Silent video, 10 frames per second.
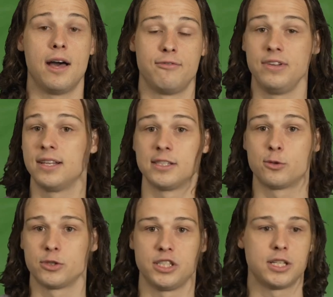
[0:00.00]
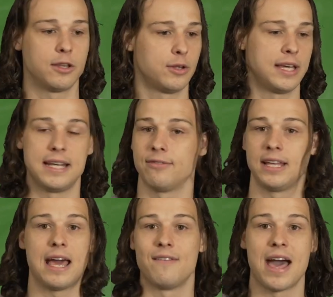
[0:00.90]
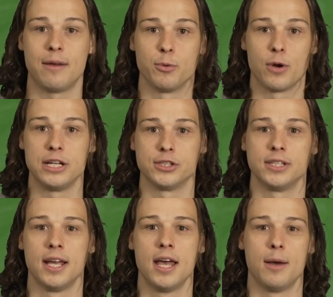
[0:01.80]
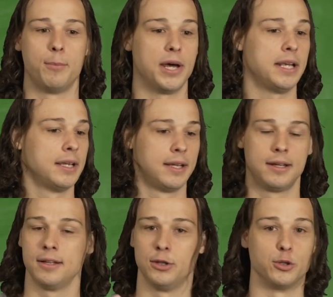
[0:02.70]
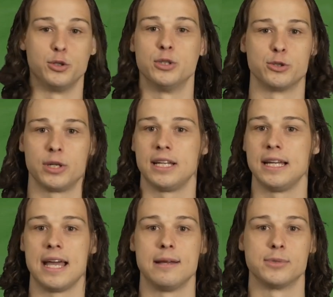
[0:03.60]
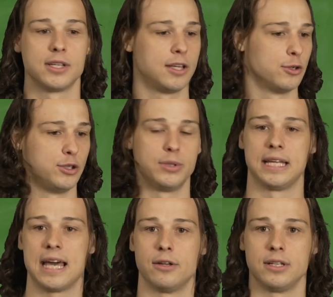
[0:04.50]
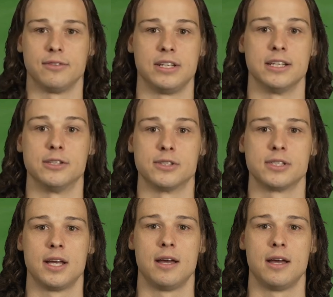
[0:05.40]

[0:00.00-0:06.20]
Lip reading: feelings towards each other. They definitely have admiration, but they're doing drinking games. They're doing the counting of kills.